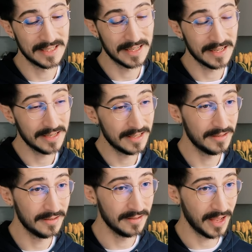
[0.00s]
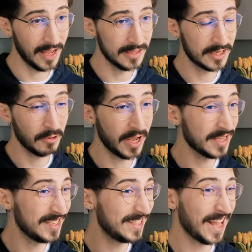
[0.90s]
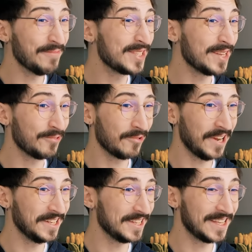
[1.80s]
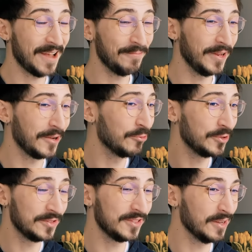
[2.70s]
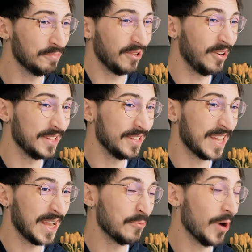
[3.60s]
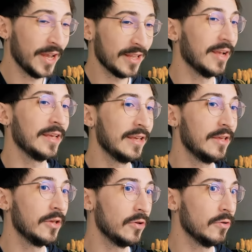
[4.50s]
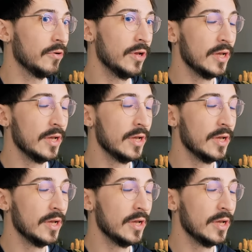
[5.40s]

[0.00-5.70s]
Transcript: uh, so I guess stem separated sampling would apply the same way, like you